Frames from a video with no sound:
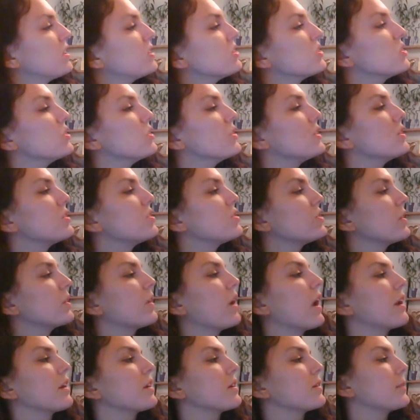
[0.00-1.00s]
Judy chewed
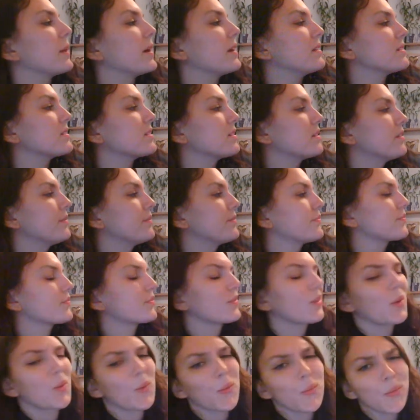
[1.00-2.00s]
on her pencil.
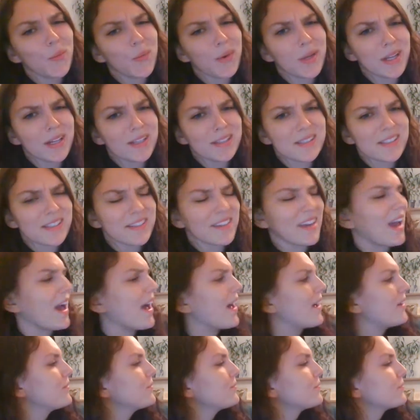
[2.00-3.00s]
What else you
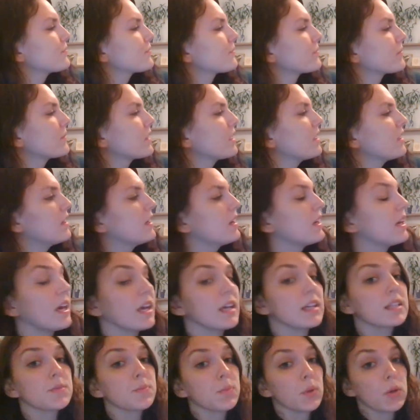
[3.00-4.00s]
got?
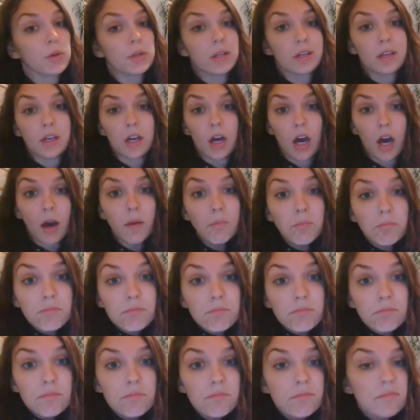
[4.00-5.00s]
Exploding gum?
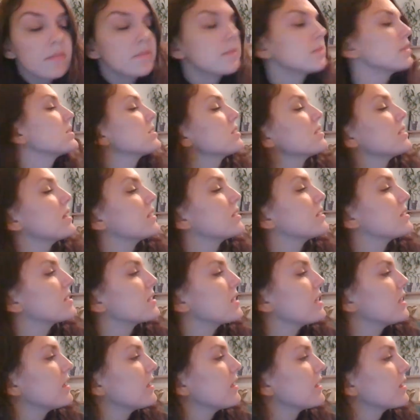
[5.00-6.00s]
Said
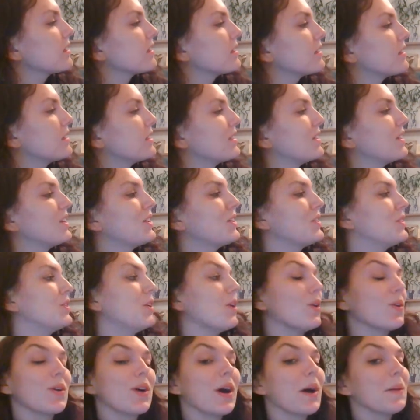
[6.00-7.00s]
Stink.
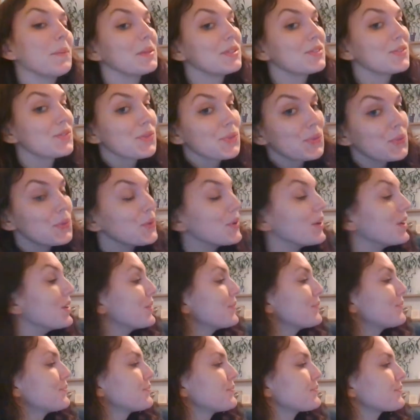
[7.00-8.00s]
No gum in
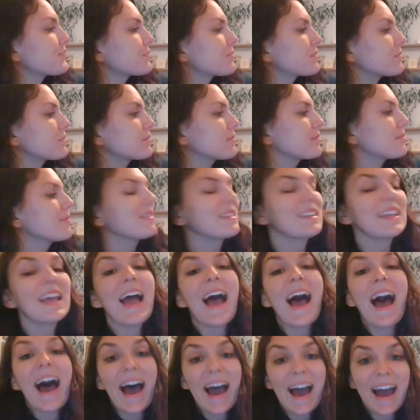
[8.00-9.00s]
school.
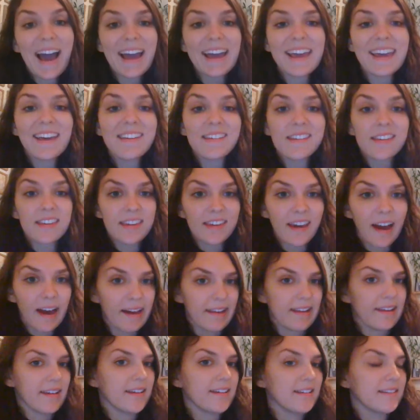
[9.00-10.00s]
I
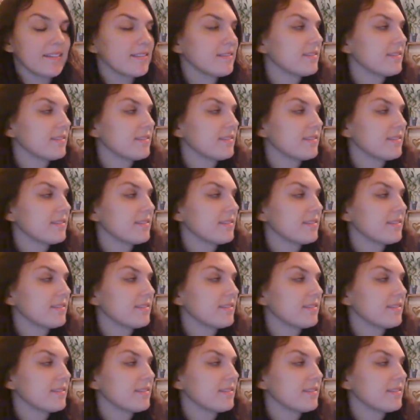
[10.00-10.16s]
got it.